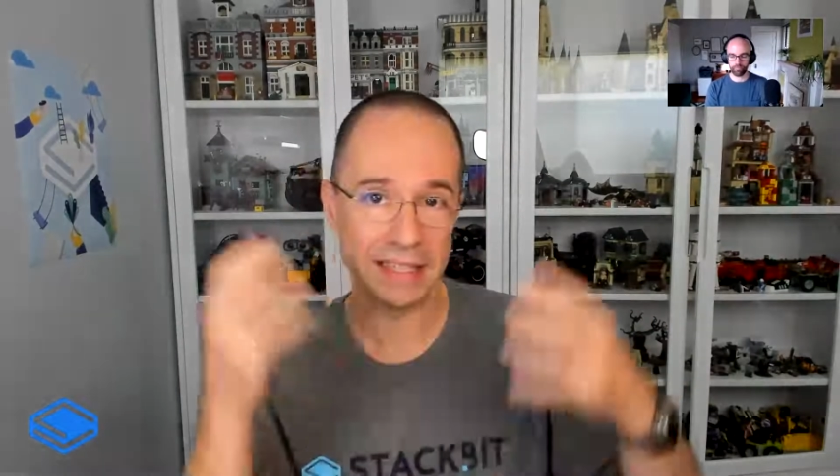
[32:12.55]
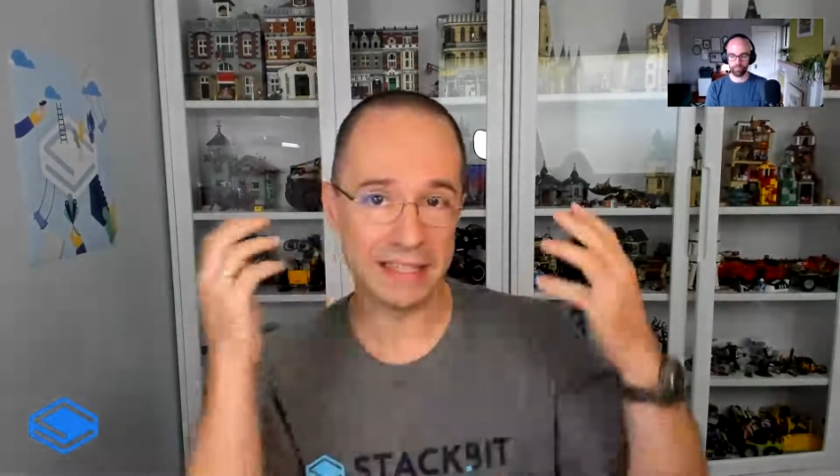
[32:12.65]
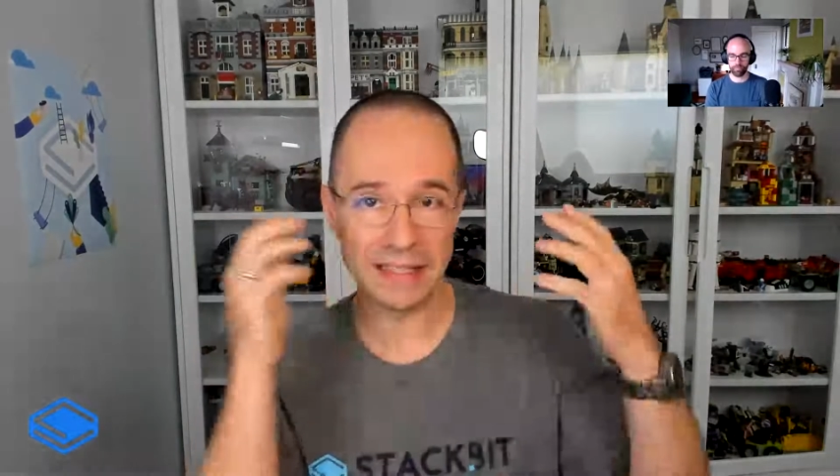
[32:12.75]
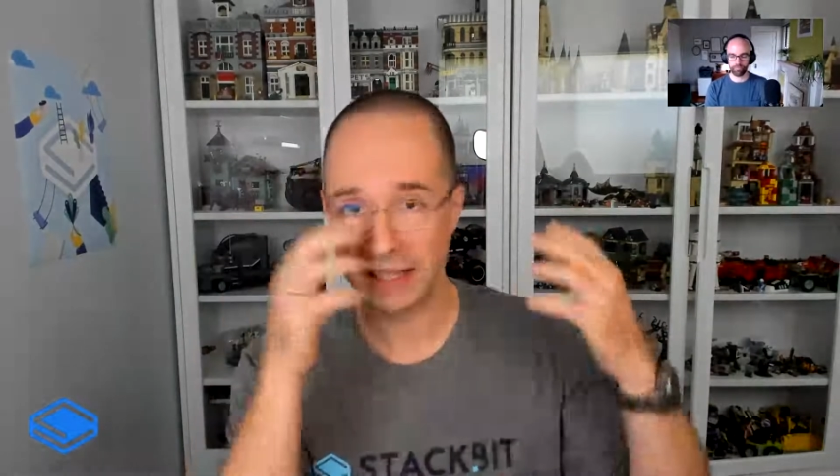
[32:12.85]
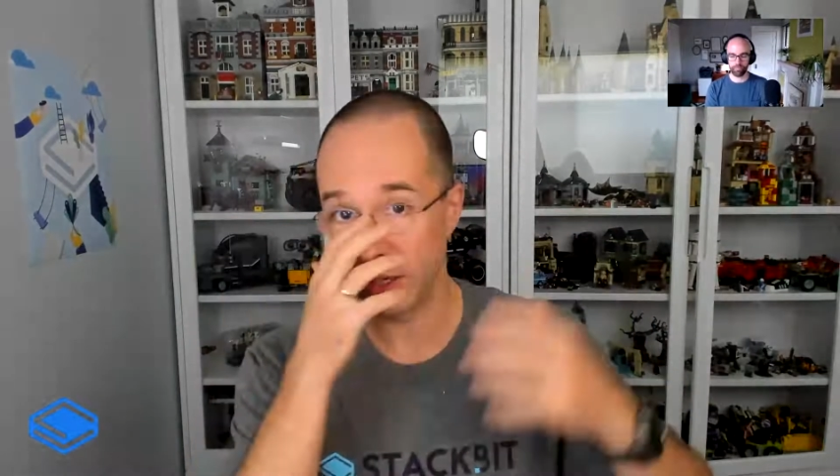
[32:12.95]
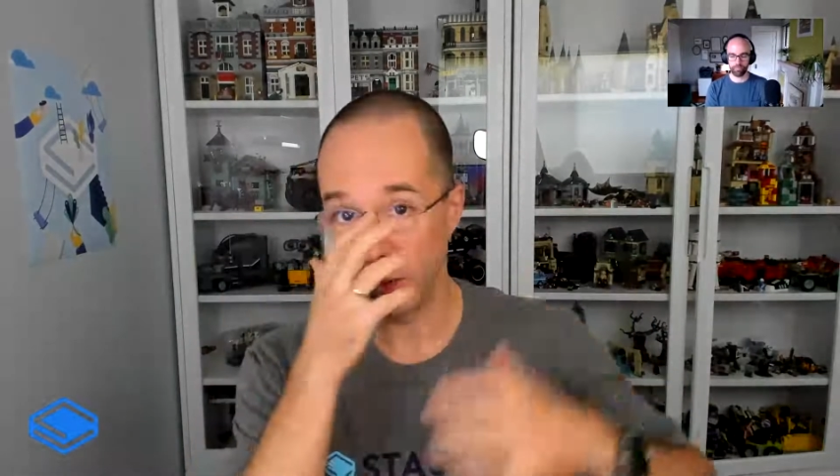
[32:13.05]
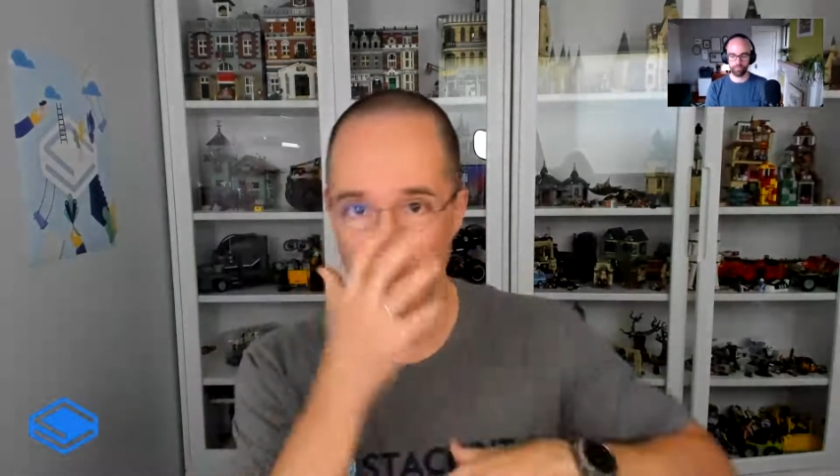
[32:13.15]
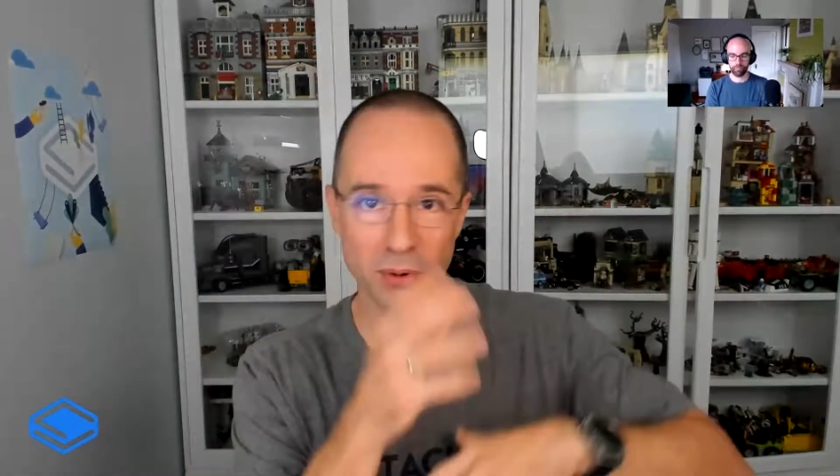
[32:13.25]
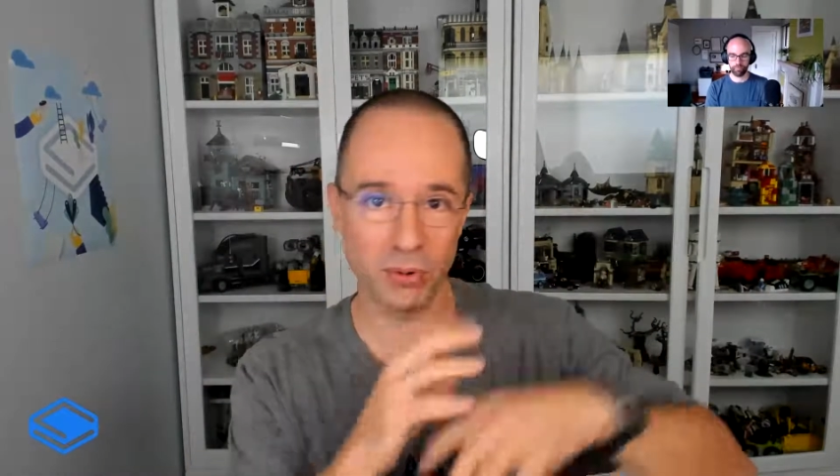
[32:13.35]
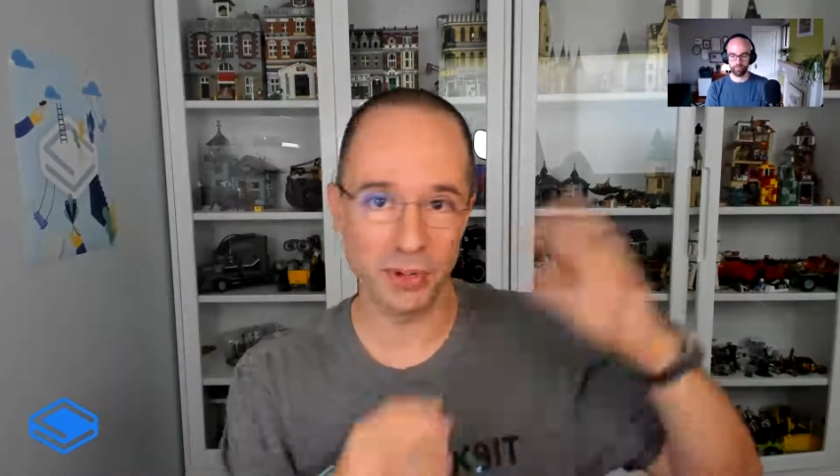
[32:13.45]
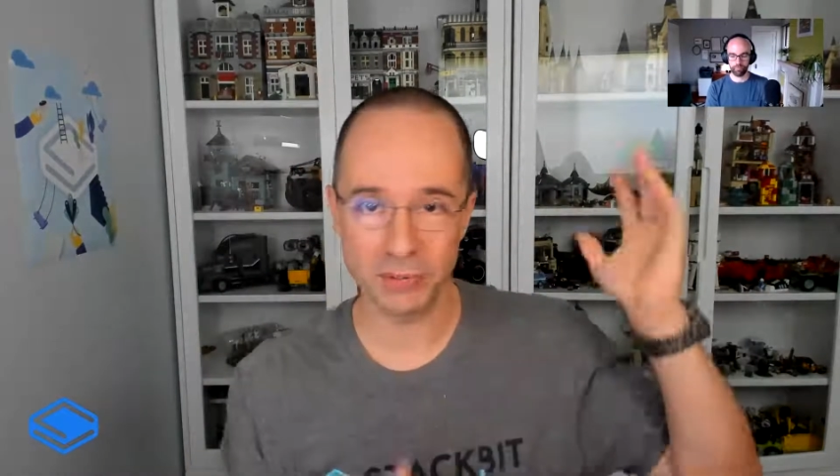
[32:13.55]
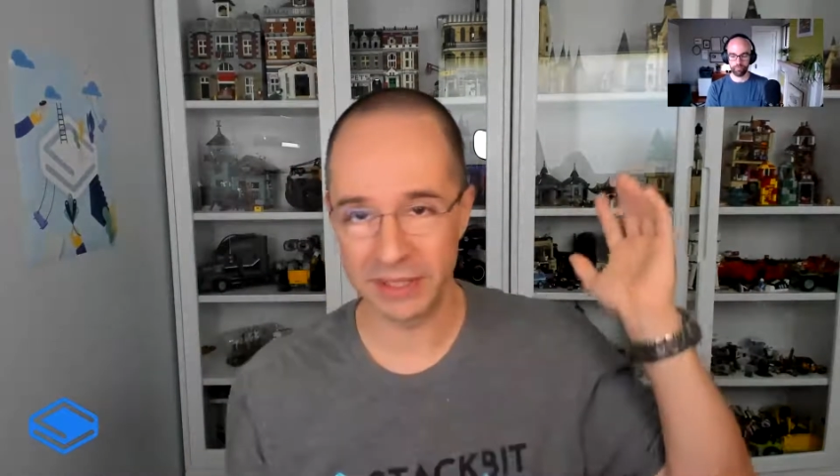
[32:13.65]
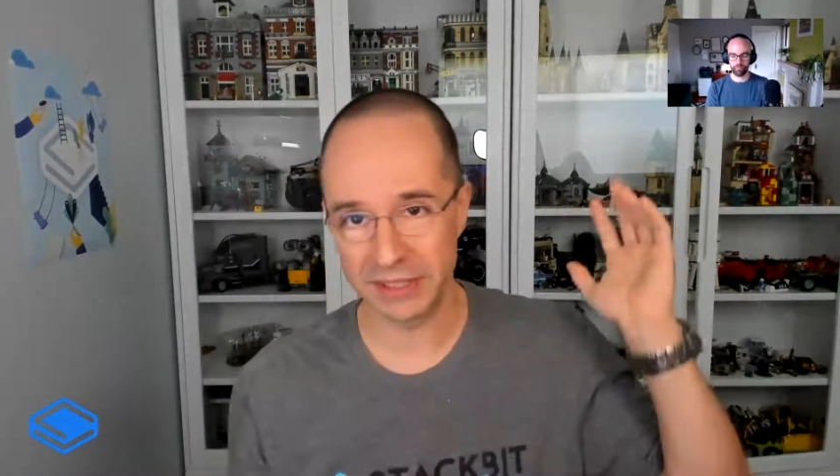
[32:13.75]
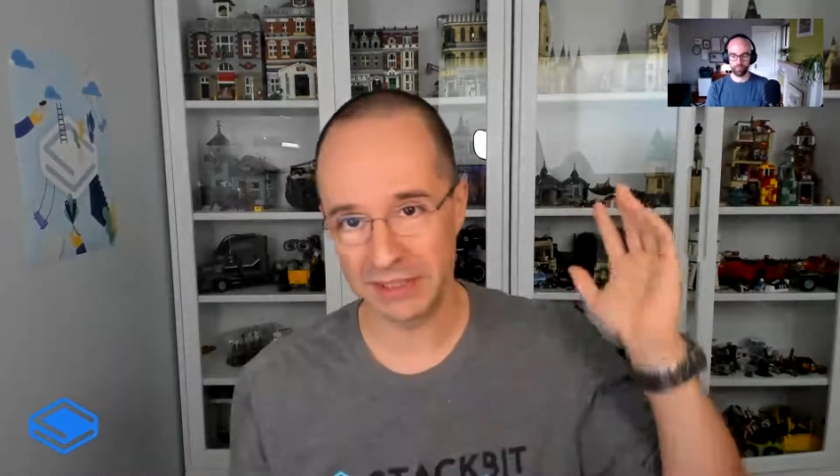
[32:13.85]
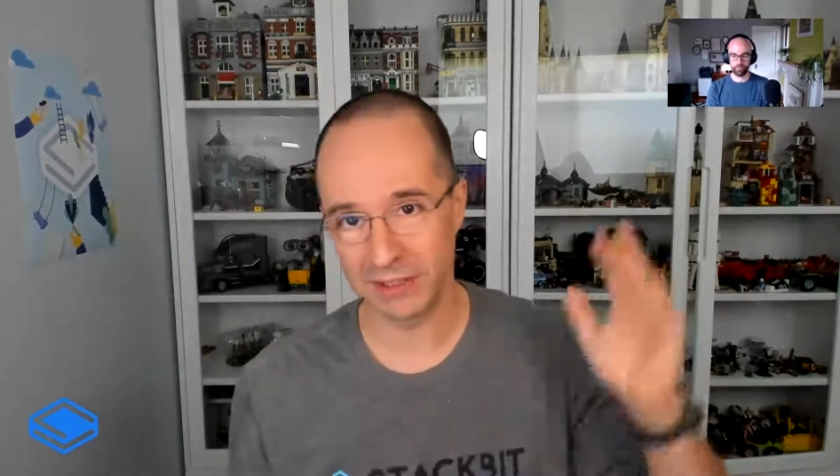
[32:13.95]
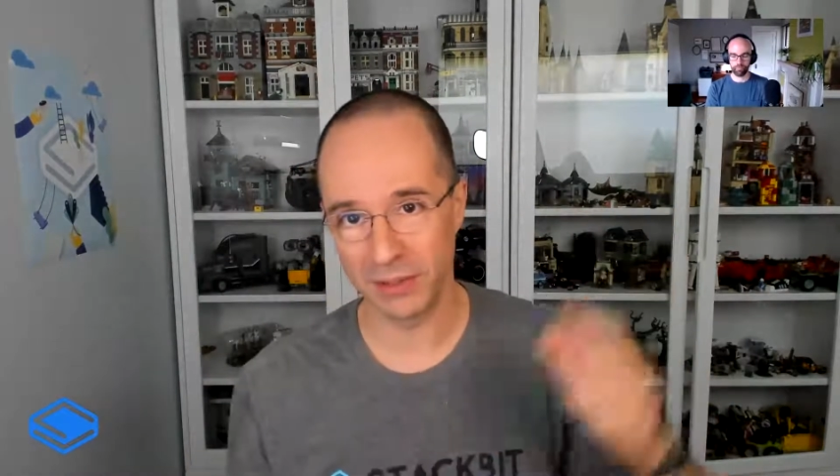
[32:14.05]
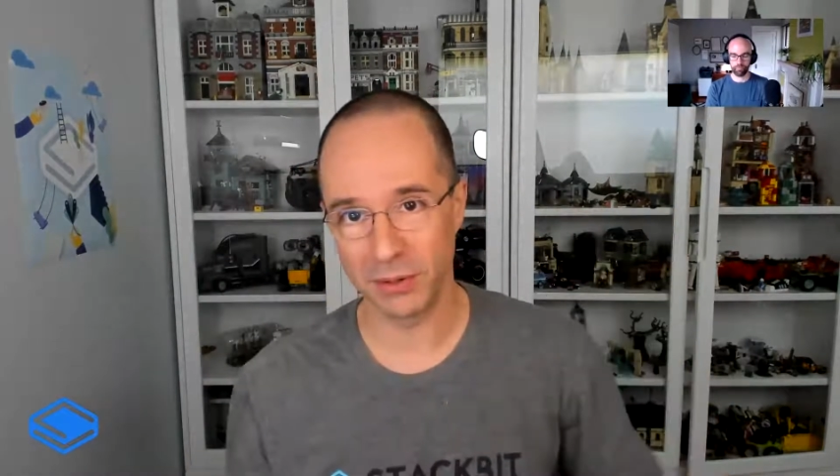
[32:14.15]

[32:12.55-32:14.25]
need like a whole different,